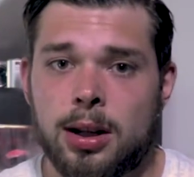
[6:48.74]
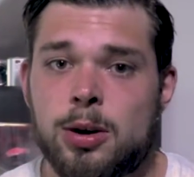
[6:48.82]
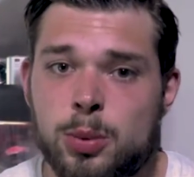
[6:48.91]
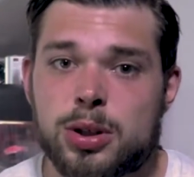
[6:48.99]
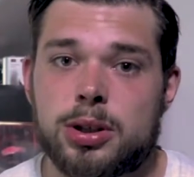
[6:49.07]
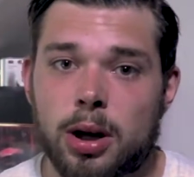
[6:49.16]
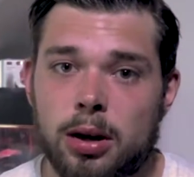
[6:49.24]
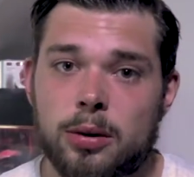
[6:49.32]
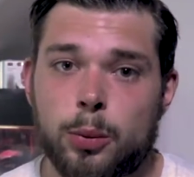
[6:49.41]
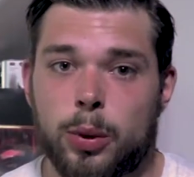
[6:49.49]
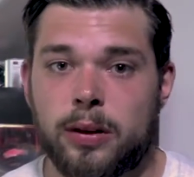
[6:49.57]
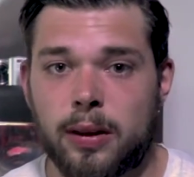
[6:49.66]
This was
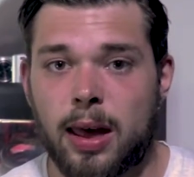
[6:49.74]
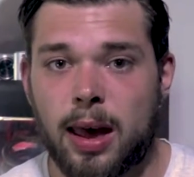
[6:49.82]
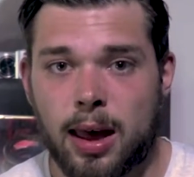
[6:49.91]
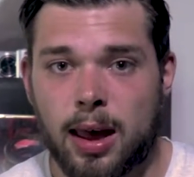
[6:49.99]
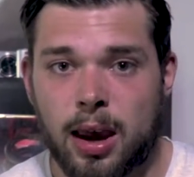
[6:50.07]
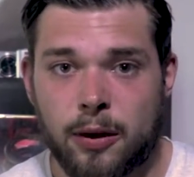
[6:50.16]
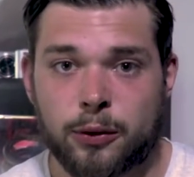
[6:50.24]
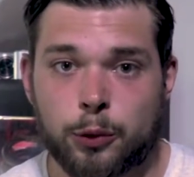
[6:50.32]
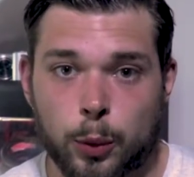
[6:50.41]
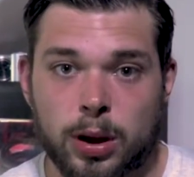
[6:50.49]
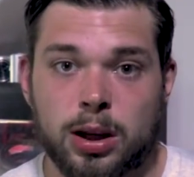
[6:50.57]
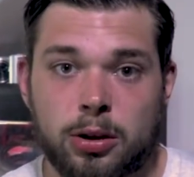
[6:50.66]
done with
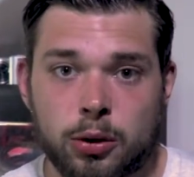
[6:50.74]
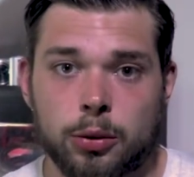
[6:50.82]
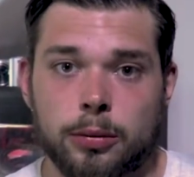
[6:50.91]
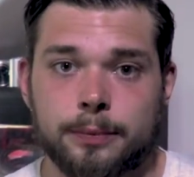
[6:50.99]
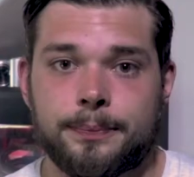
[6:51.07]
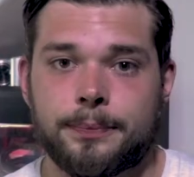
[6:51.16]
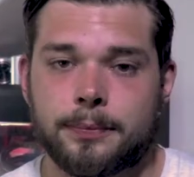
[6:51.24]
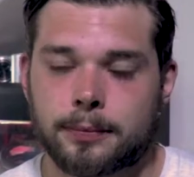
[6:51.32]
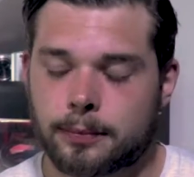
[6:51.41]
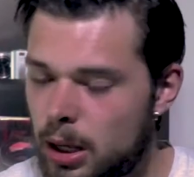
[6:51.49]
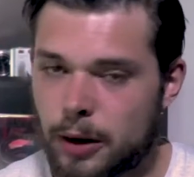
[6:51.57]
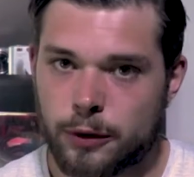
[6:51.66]
f/22,
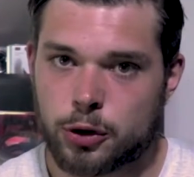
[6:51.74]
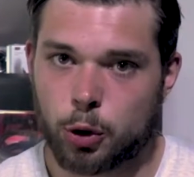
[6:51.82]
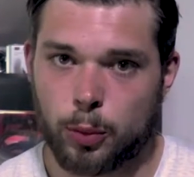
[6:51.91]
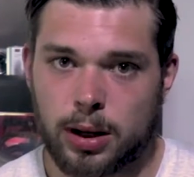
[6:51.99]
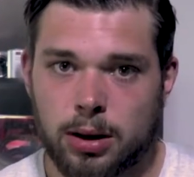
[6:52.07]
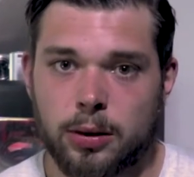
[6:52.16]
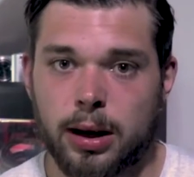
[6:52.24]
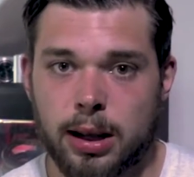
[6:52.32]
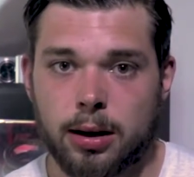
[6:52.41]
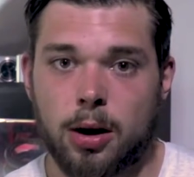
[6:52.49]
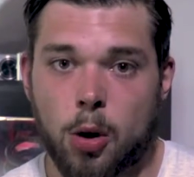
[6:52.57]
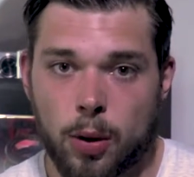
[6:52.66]
and if you zoom in you
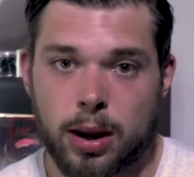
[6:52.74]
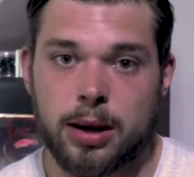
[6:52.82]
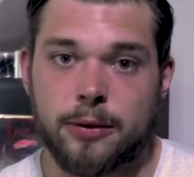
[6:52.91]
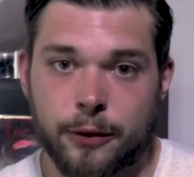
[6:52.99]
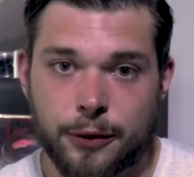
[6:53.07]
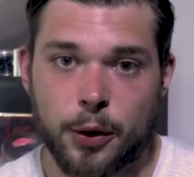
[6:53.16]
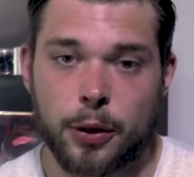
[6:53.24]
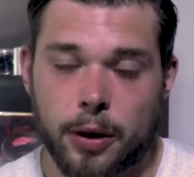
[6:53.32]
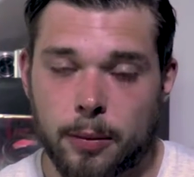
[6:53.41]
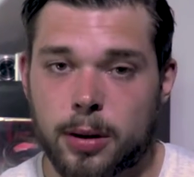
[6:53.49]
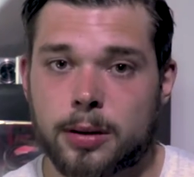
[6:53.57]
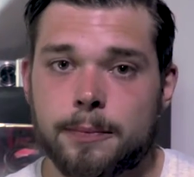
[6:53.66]
can go even
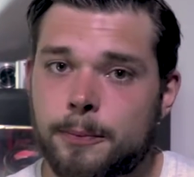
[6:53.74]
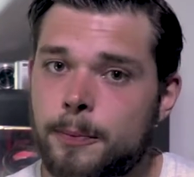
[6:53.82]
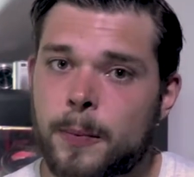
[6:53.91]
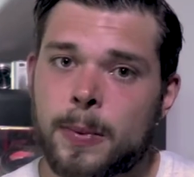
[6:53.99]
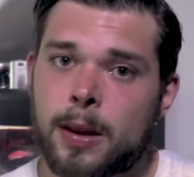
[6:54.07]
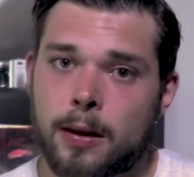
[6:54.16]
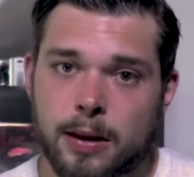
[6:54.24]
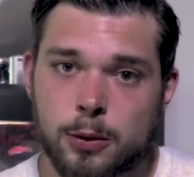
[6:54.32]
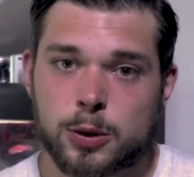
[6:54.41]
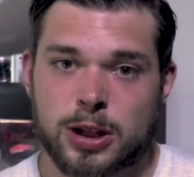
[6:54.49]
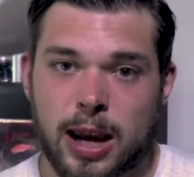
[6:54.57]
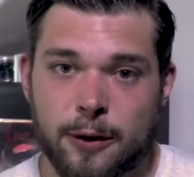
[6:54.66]
further, but
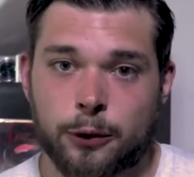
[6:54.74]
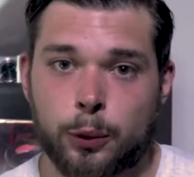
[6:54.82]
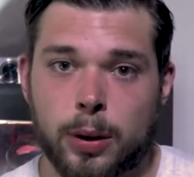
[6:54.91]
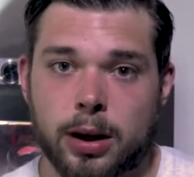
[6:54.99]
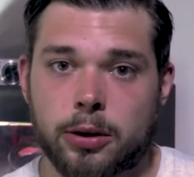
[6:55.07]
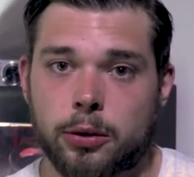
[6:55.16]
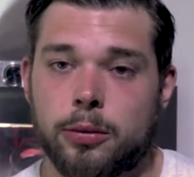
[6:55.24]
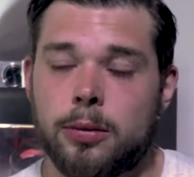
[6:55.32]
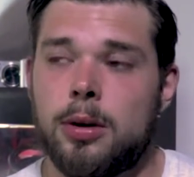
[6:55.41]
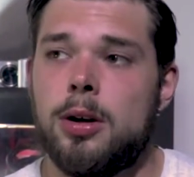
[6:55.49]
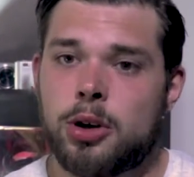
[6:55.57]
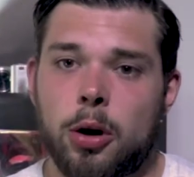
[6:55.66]
this was f/22.
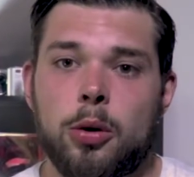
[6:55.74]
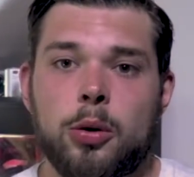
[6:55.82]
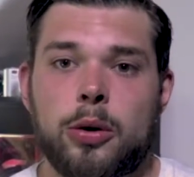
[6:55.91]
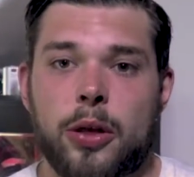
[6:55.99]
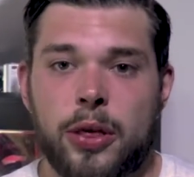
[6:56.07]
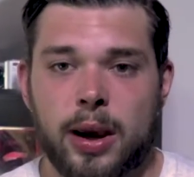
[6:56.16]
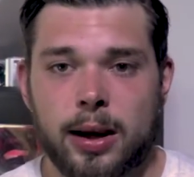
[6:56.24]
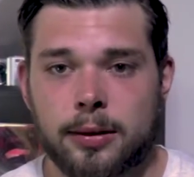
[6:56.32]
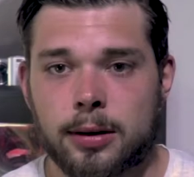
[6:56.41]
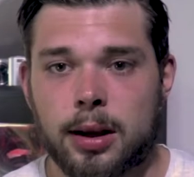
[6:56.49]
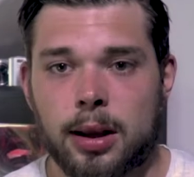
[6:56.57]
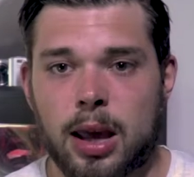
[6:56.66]
So the
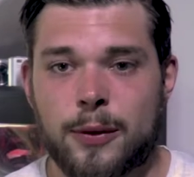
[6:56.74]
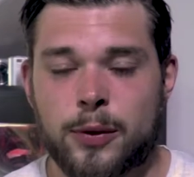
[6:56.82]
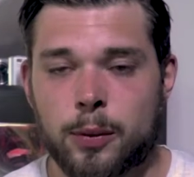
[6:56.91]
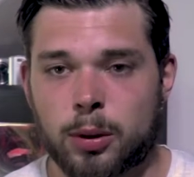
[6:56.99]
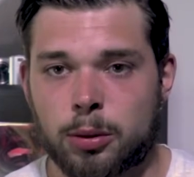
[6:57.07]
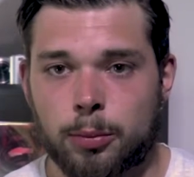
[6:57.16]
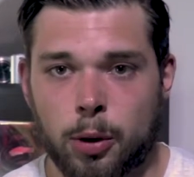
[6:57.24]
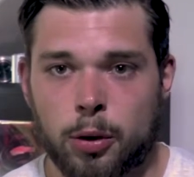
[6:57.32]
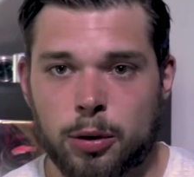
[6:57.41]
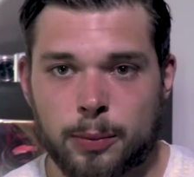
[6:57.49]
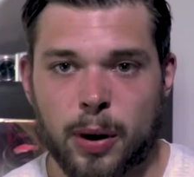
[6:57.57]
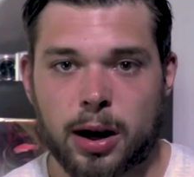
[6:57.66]
thing, if you want a
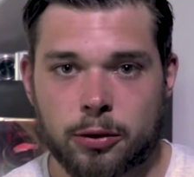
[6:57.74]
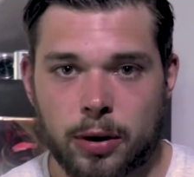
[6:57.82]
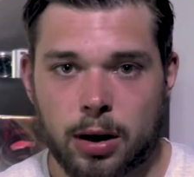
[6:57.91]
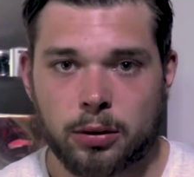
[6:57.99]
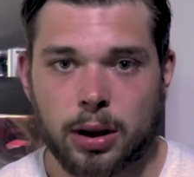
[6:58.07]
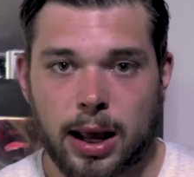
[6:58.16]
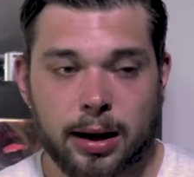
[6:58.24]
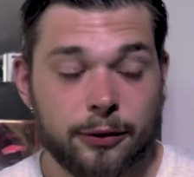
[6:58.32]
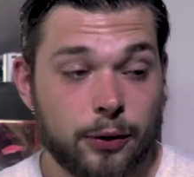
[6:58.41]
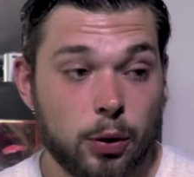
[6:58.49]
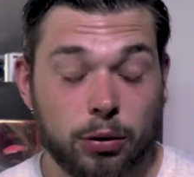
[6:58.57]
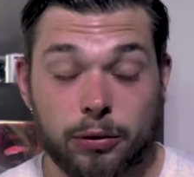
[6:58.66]
blurry background, like
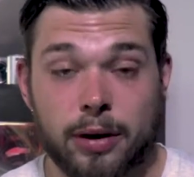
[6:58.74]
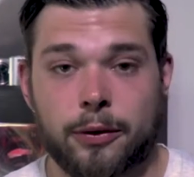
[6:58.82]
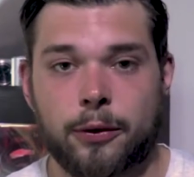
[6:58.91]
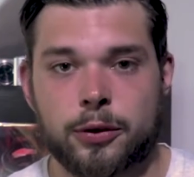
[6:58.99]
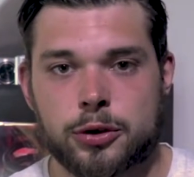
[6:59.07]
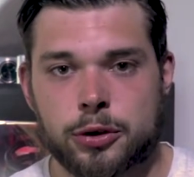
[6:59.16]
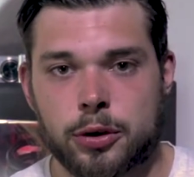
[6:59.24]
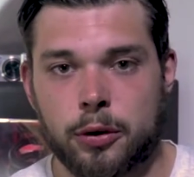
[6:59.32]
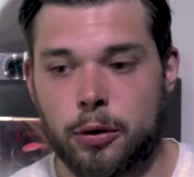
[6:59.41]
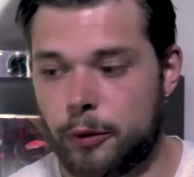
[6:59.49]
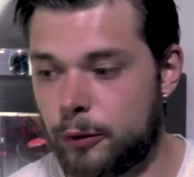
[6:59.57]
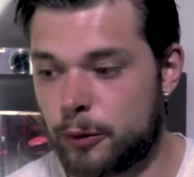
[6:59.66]
a photograph
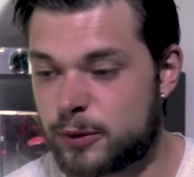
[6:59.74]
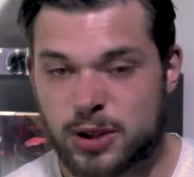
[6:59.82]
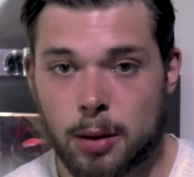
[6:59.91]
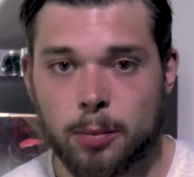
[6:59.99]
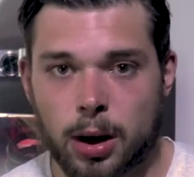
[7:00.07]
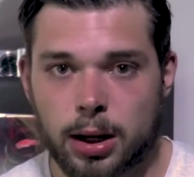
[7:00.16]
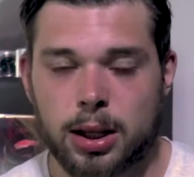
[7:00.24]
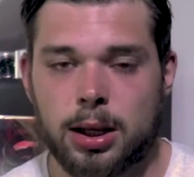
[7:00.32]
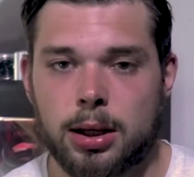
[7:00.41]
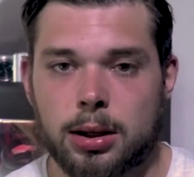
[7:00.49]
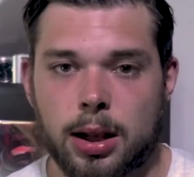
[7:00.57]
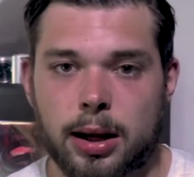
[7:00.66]
of
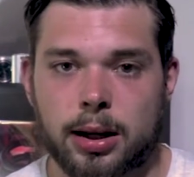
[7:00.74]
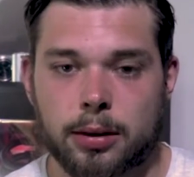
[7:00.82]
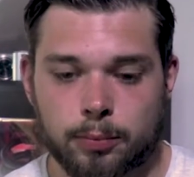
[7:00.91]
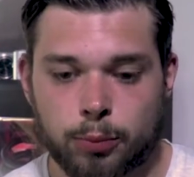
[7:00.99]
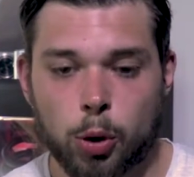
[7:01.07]
somebody, like a